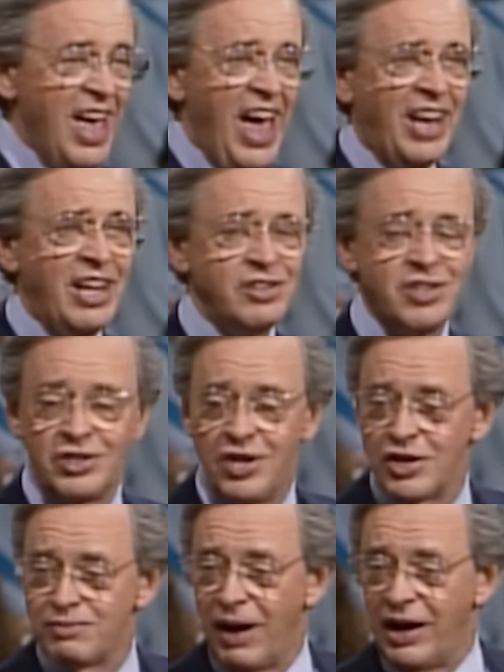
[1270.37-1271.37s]
And he says,
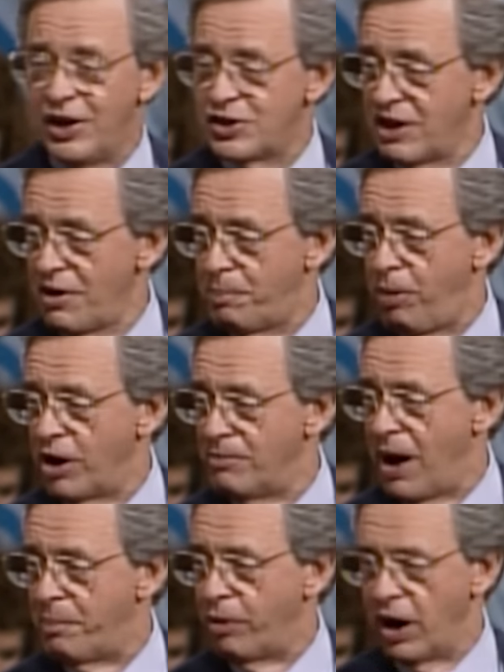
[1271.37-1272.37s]
Here's, my, here's another part of
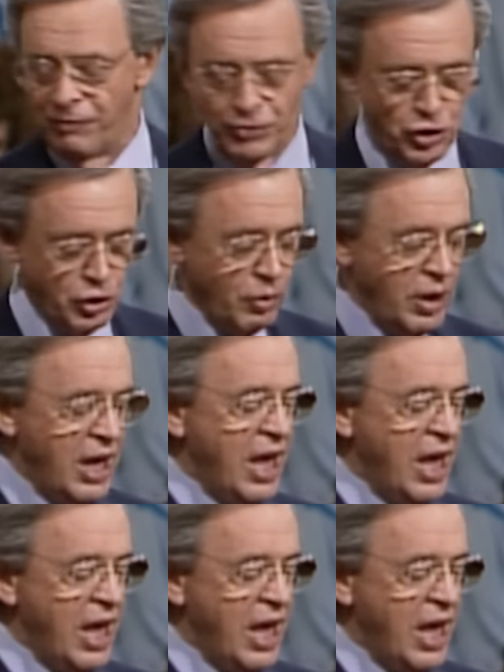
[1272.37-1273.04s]
my prayer for you